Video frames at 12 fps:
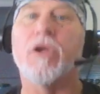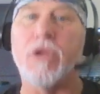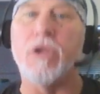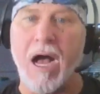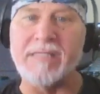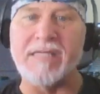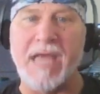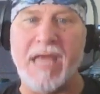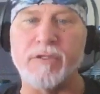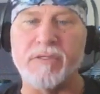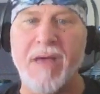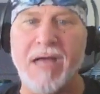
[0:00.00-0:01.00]
gods,
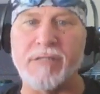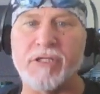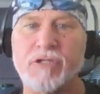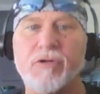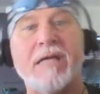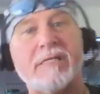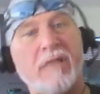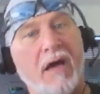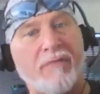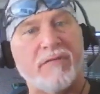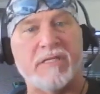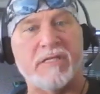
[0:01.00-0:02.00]
angels, magistrates
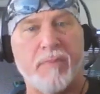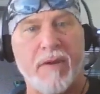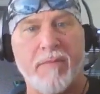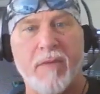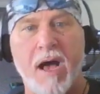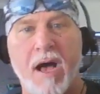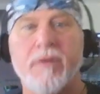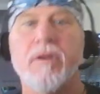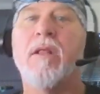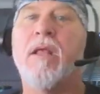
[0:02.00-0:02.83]
of the supreme God?